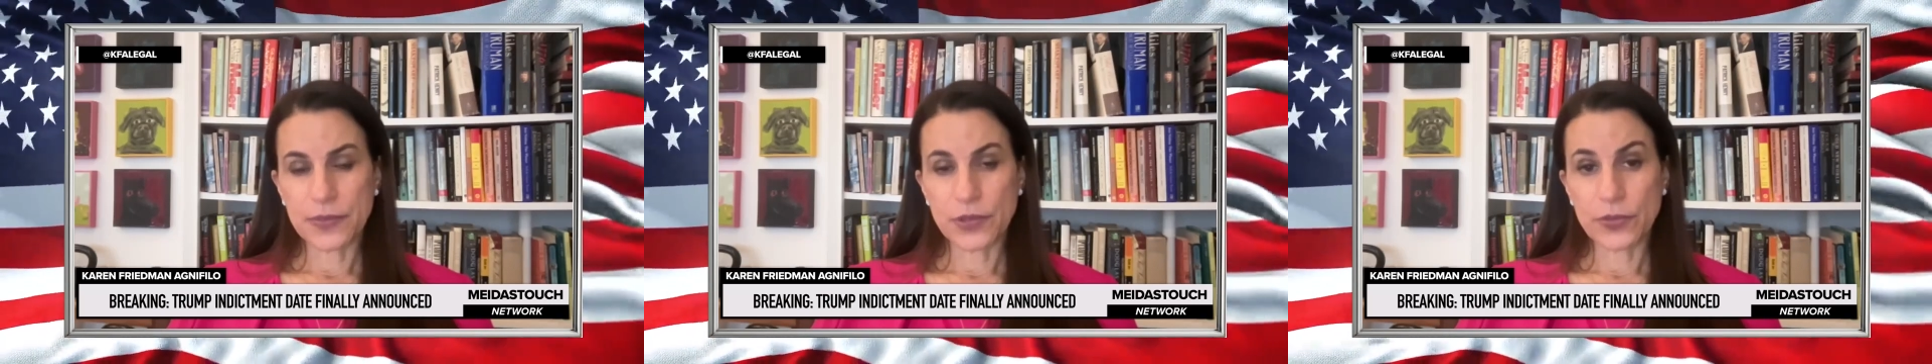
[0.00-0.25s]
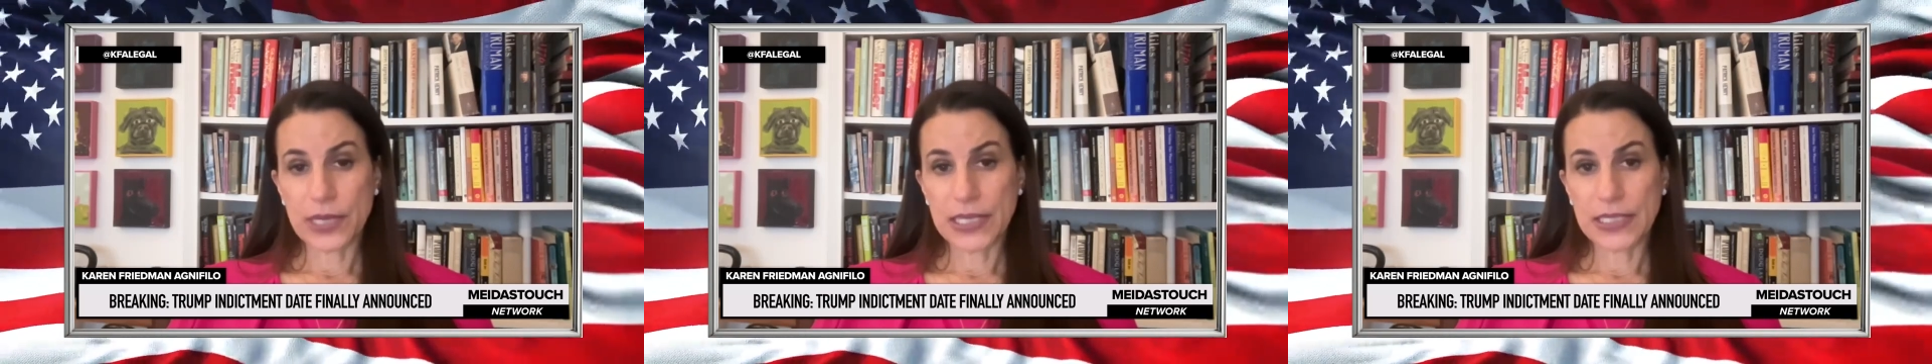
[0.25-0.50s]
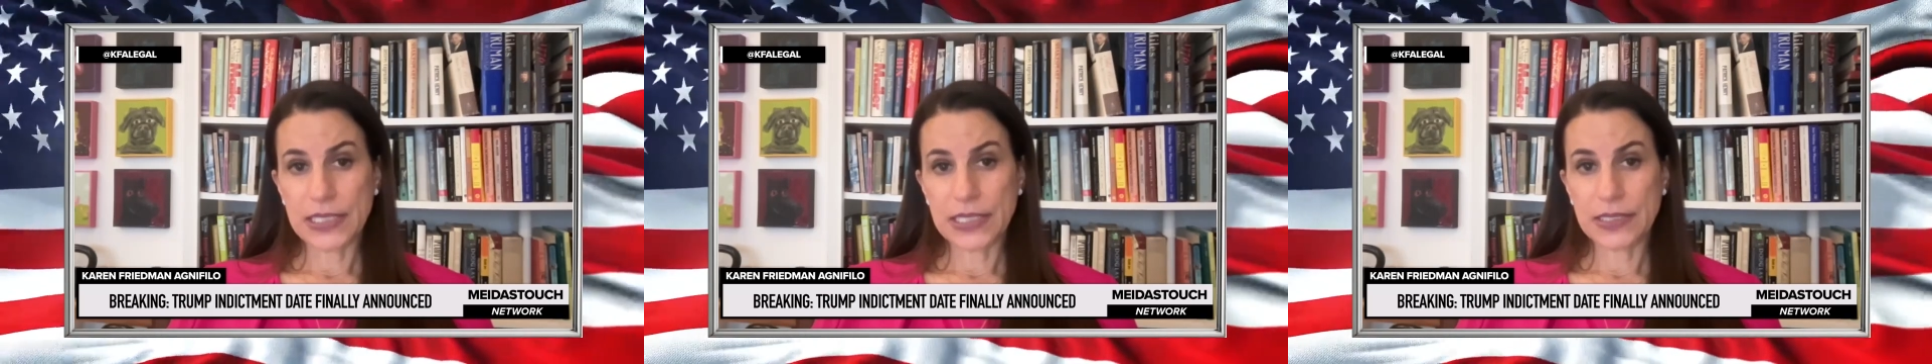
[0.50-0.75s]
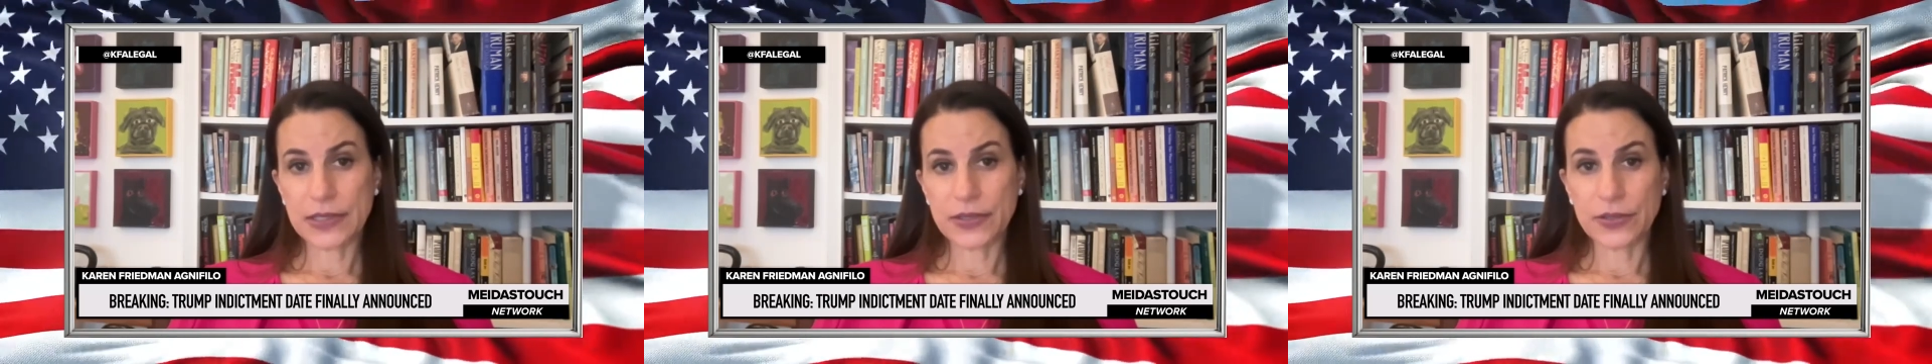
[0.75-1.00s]
arraigned
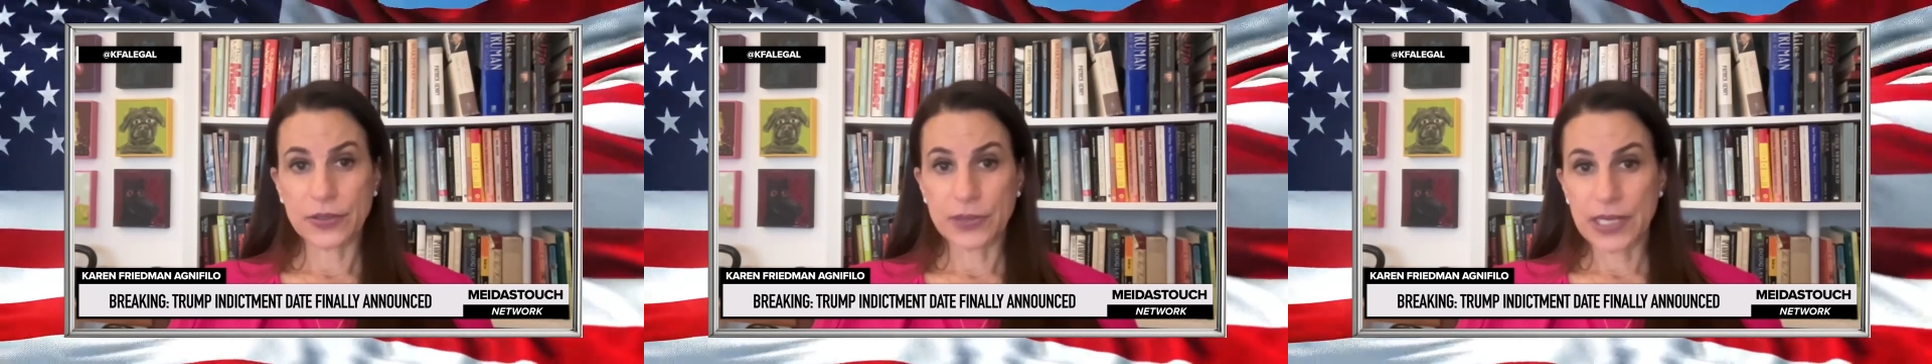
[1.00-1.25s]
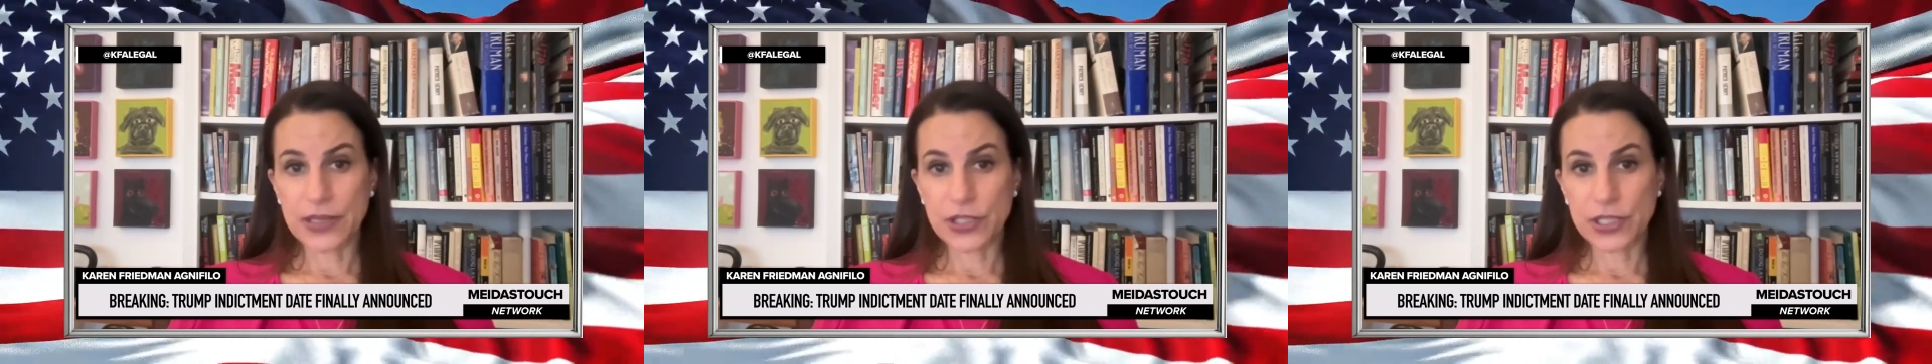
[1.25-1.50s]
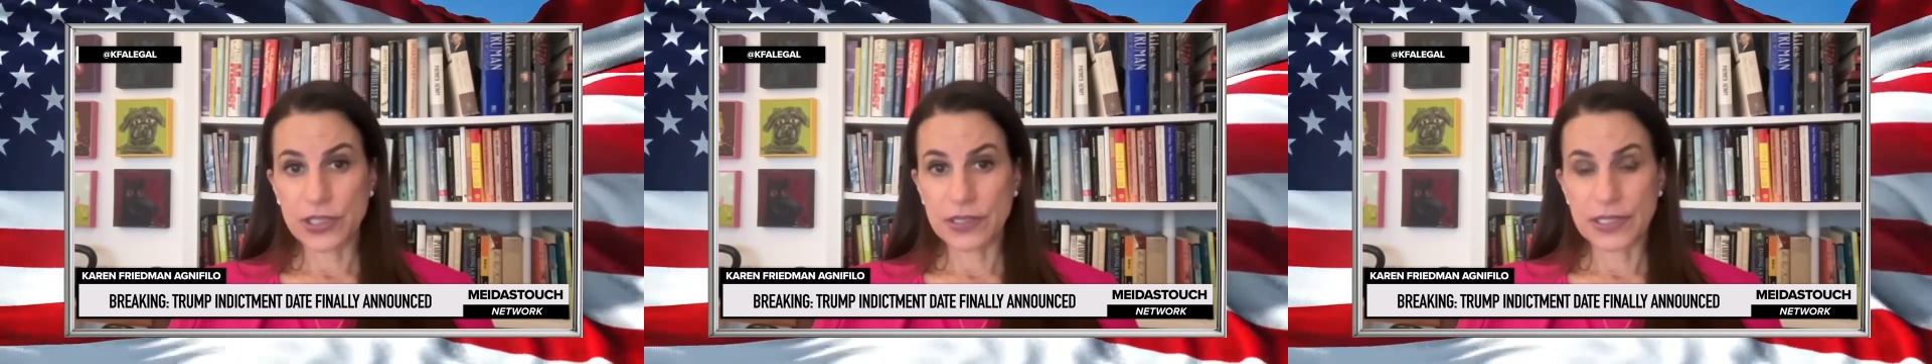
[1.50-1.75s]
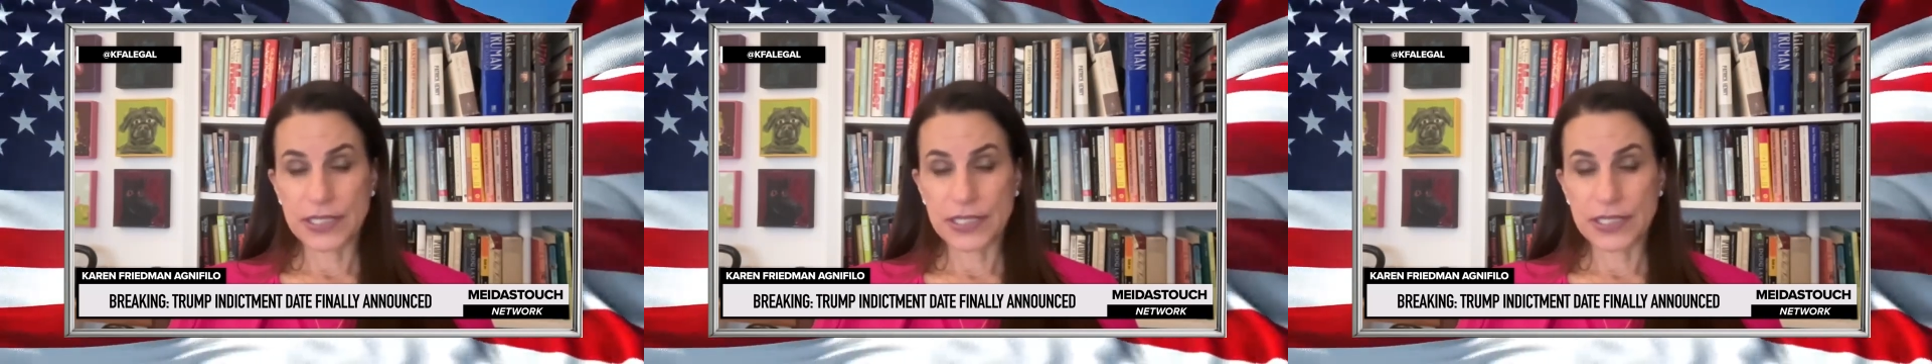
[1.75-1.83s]
in another location,